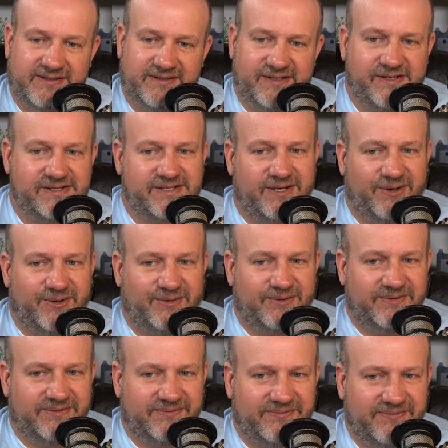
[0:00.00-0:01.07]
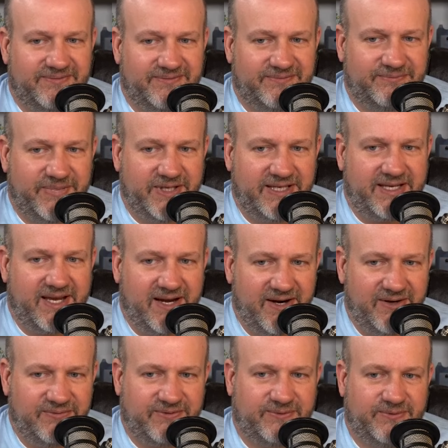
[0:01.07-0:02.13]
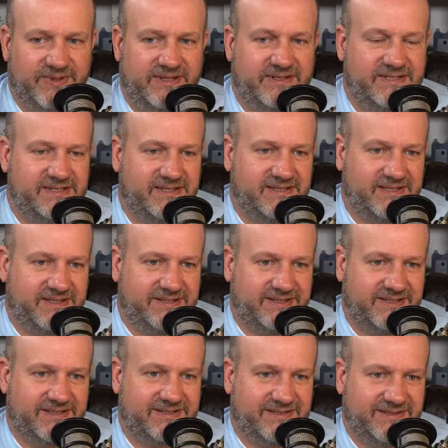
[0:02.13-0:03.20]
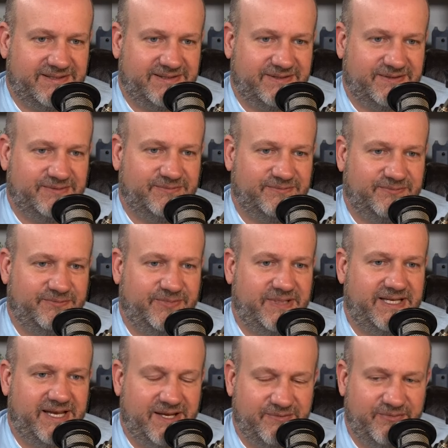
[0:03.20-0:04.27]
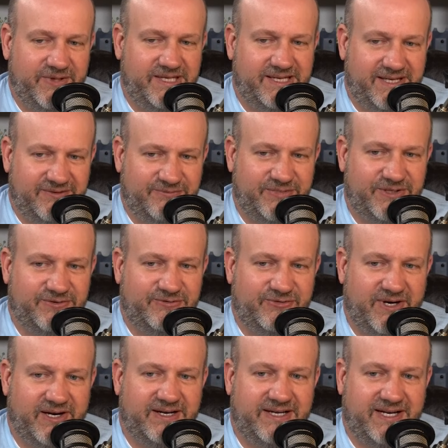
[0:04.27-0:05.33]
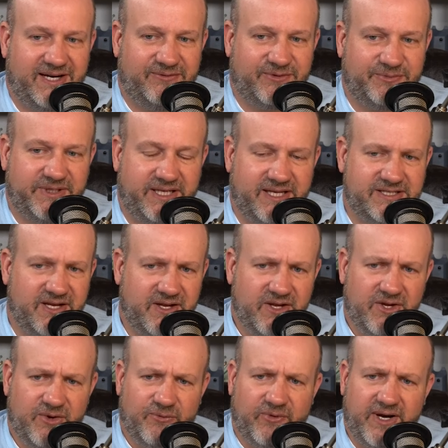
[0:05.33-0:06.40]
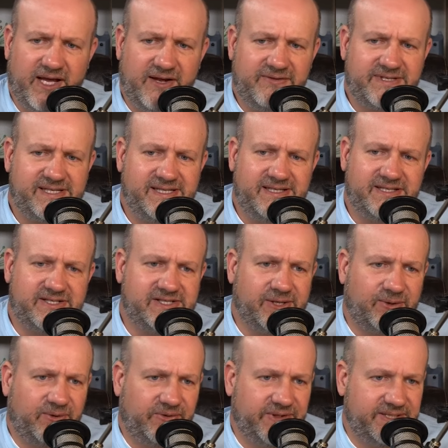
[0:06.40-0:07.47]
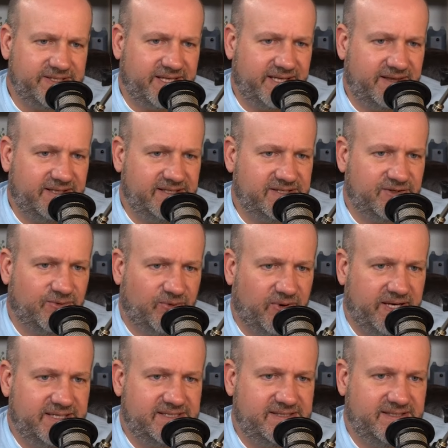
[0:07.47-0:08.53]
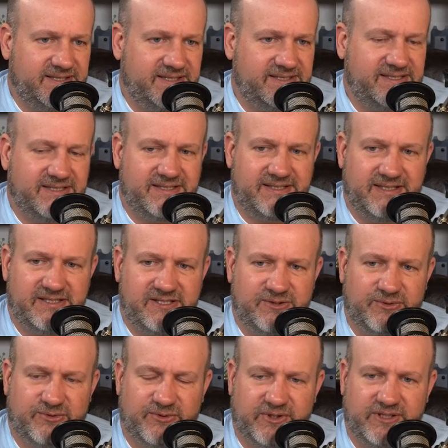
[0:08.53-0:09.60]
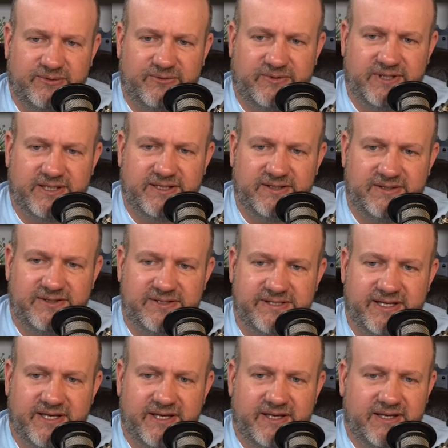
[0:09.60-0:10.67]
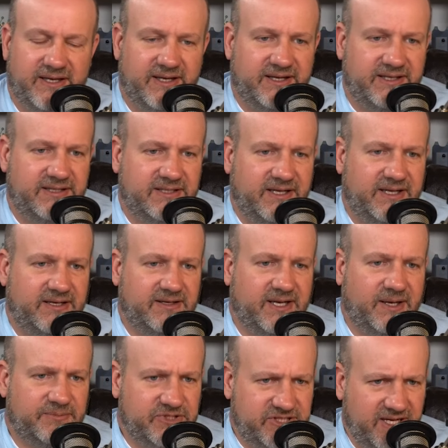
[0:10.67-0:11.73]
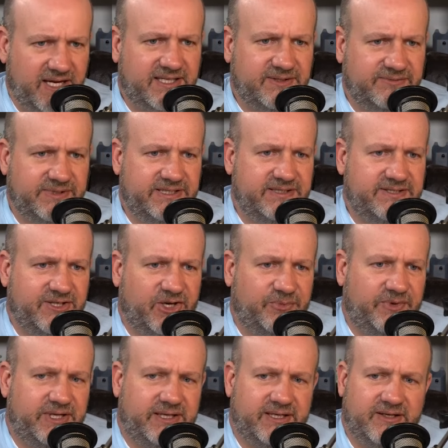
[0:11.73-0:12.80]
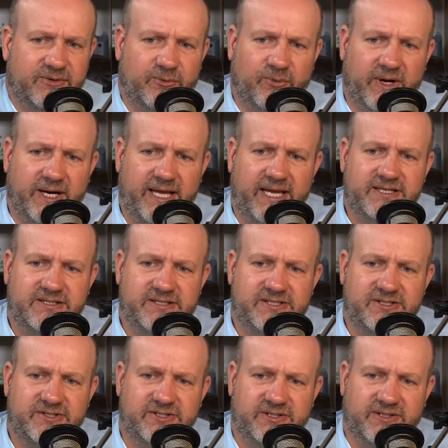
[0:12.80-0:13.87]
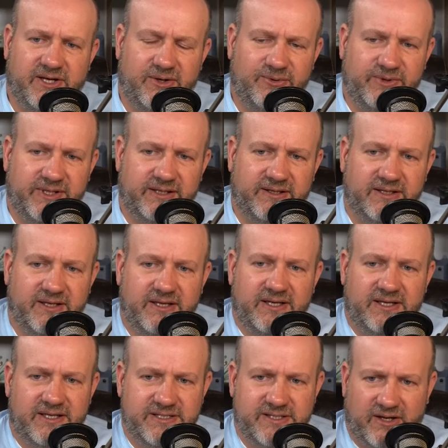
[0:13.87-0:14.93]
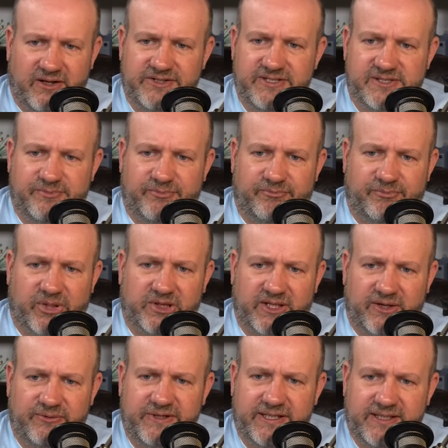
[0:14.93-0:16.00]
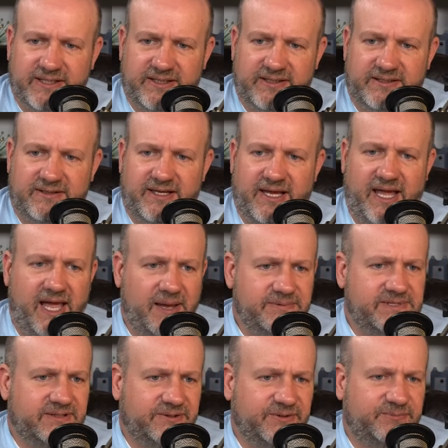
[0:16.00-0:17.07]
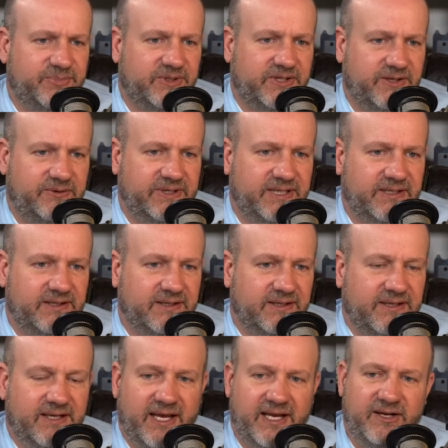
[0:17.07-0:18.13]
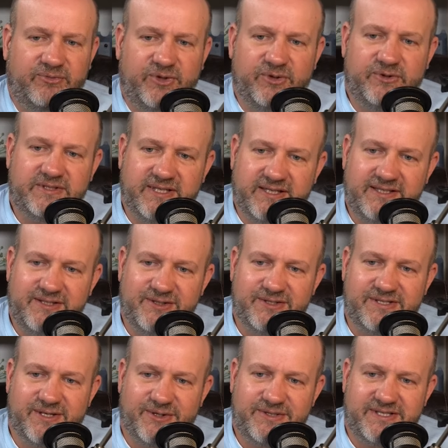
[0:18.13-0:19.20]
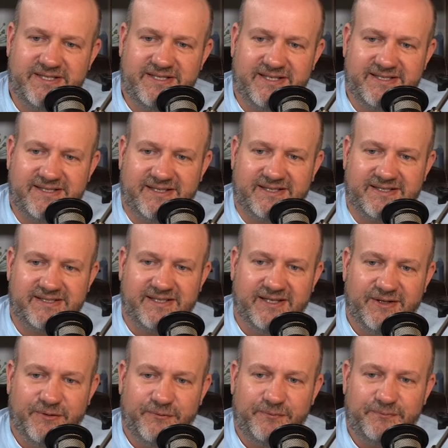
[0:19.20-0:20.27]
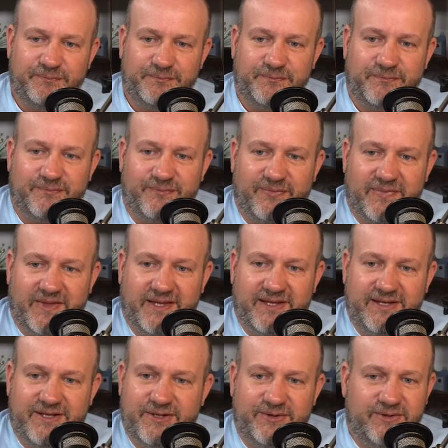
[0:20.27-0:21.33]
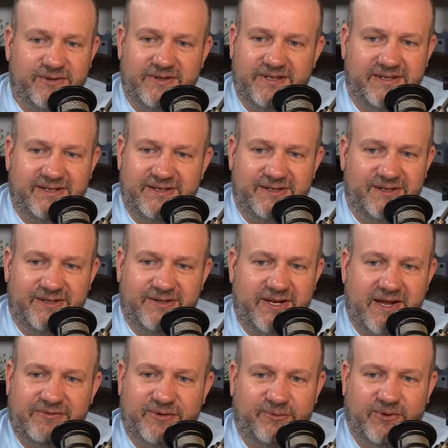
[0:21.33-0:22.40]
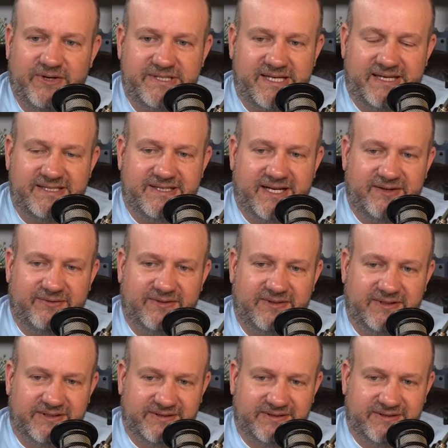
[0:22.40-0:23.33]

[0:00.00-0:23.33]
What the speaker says: So be careful with the statistics. Be very careful, because what I've seen sold is like these great statistics that you would really want to use in objectively determining what agents you should go with is all just baloney, absolute baloney. And if you did use those statistics, you'd have the worst agent ever.